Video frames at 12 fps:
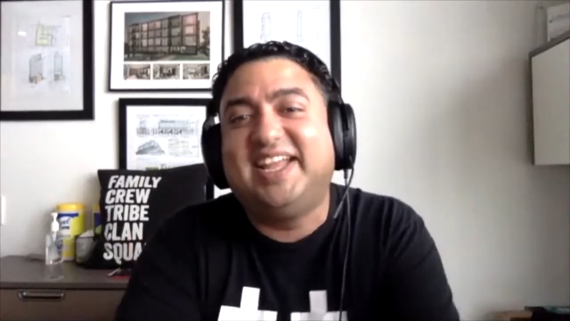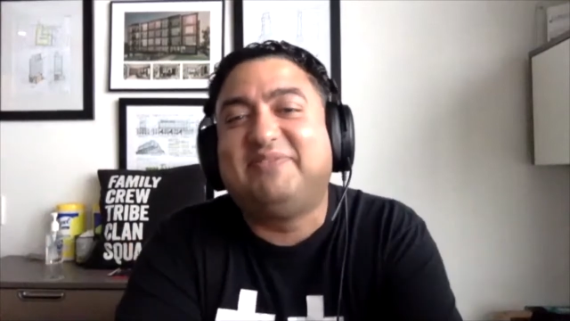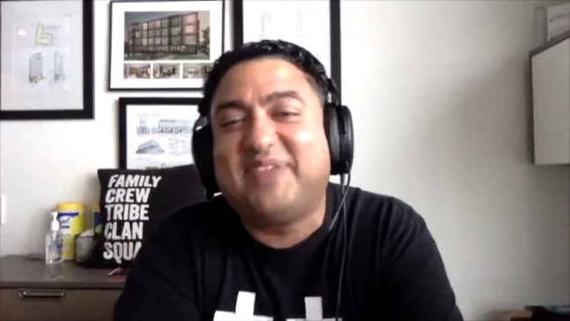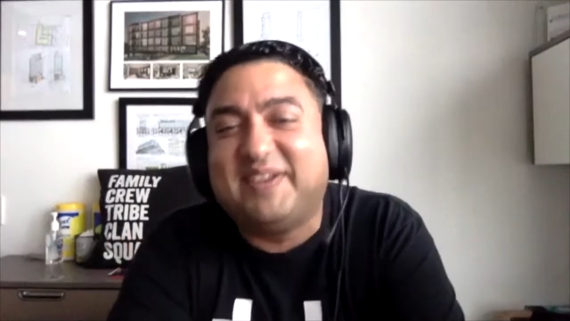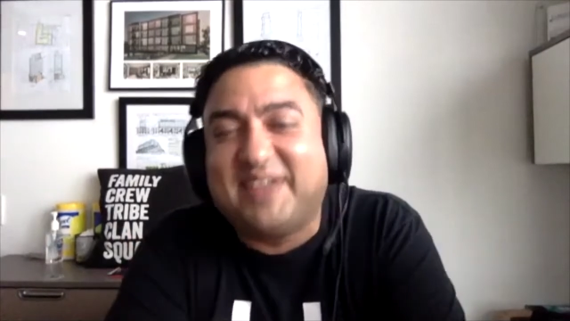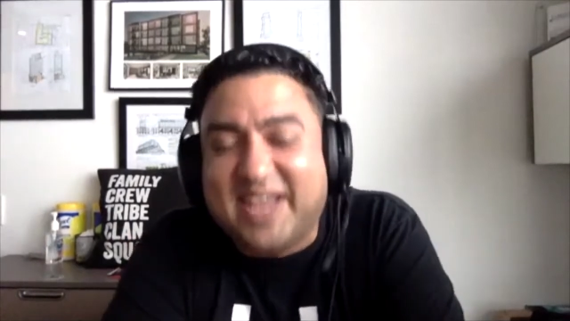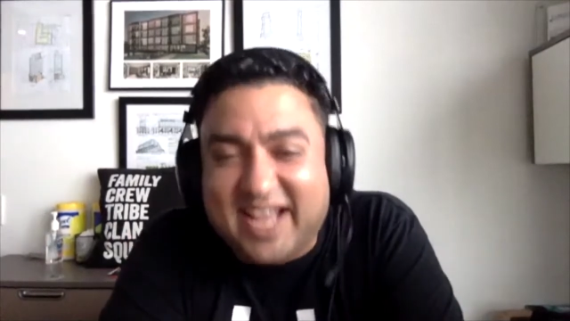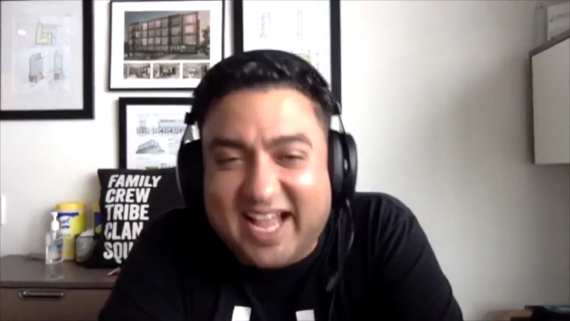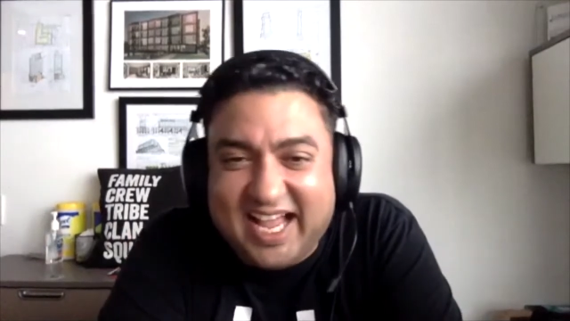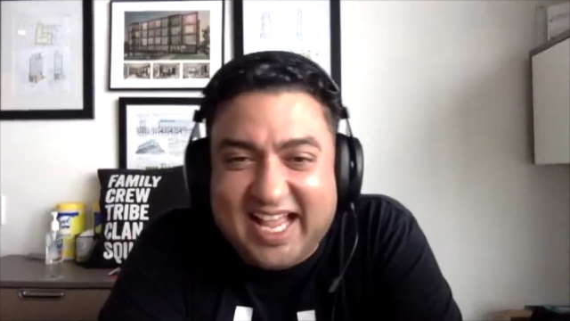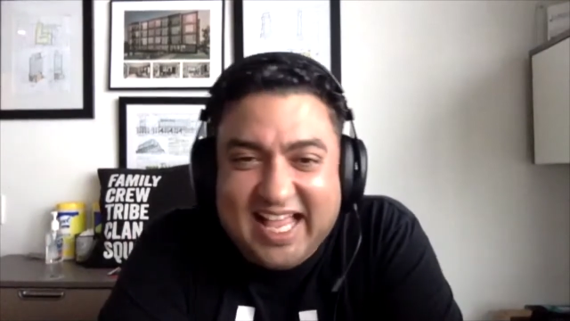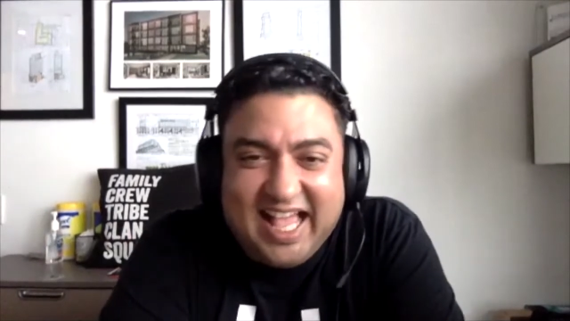
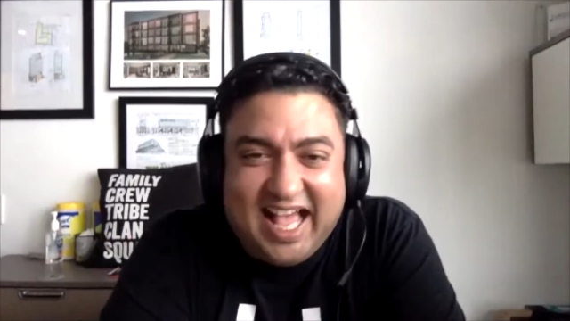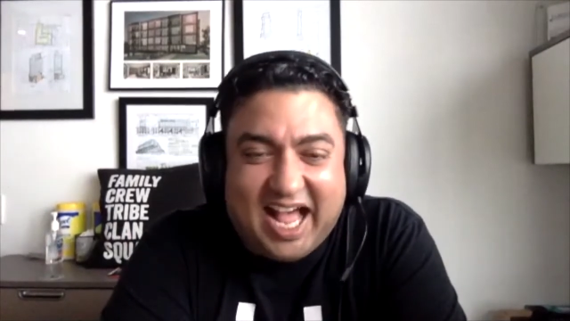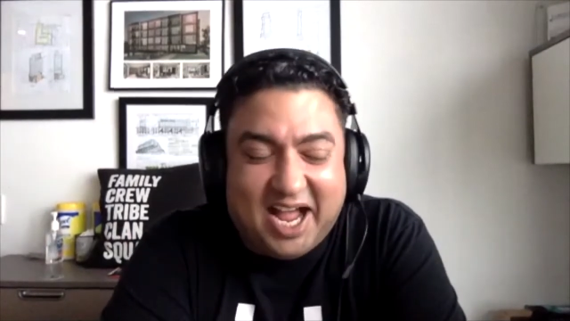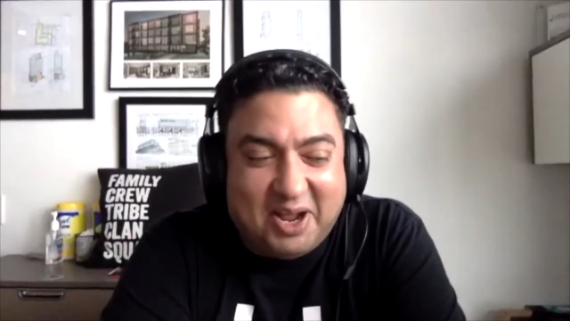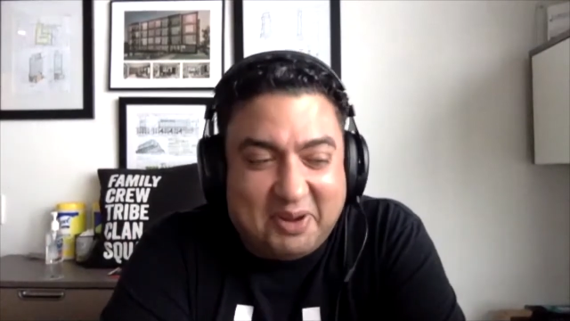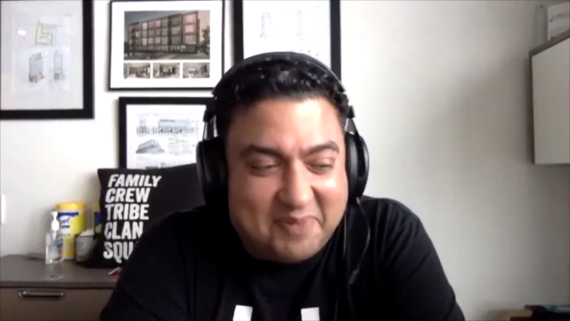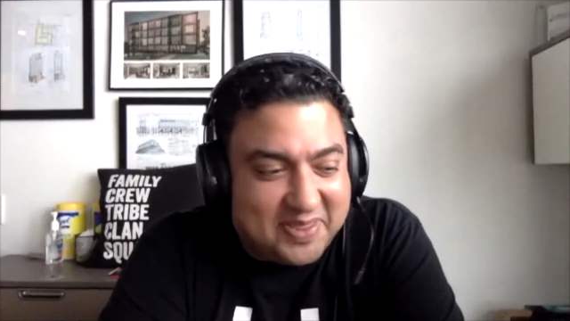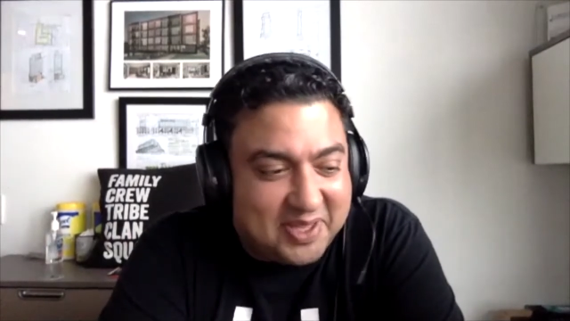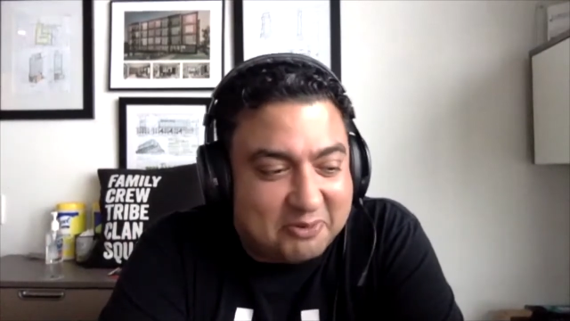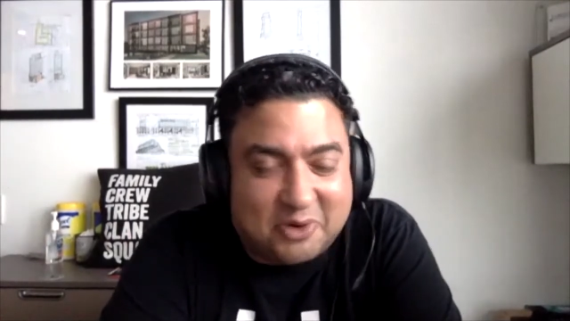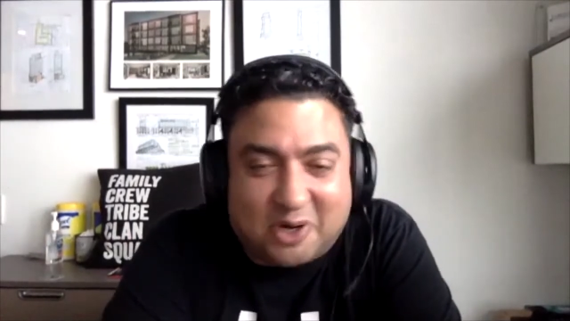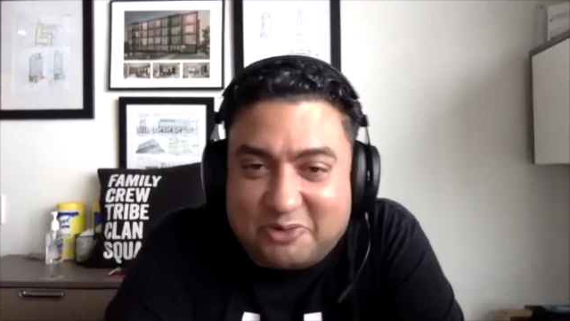I think
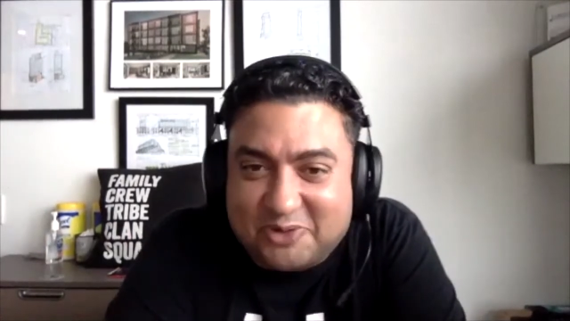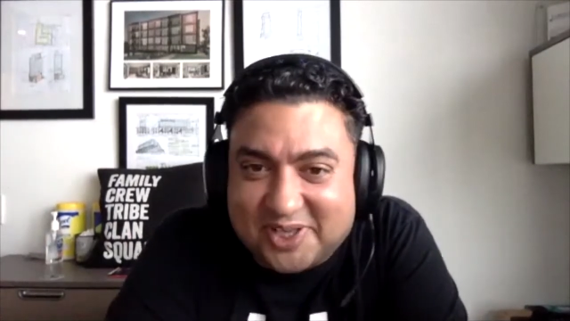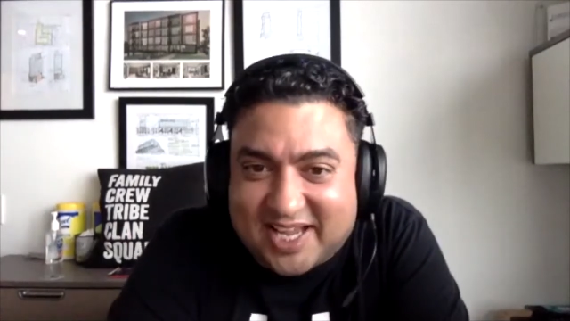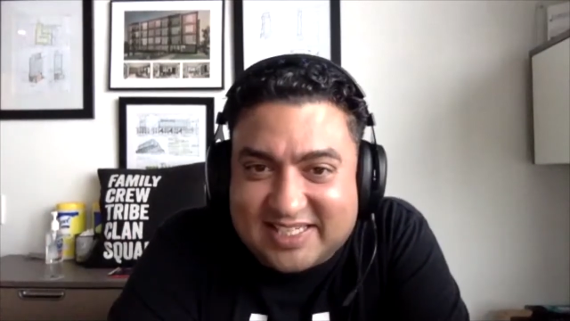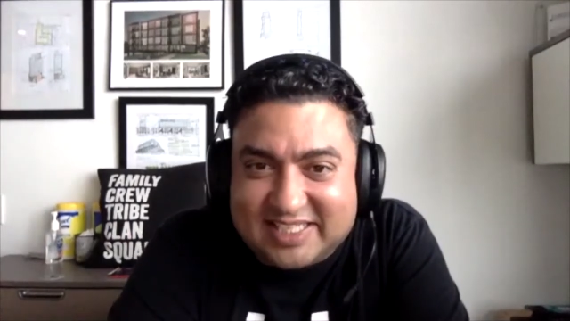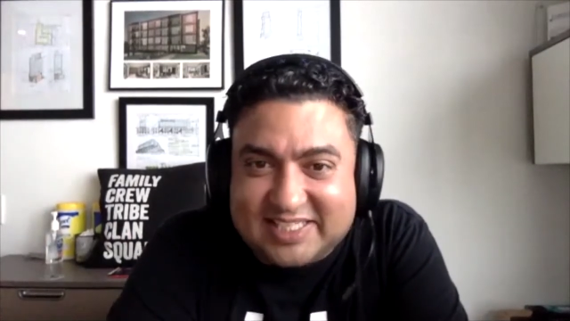we're all realizing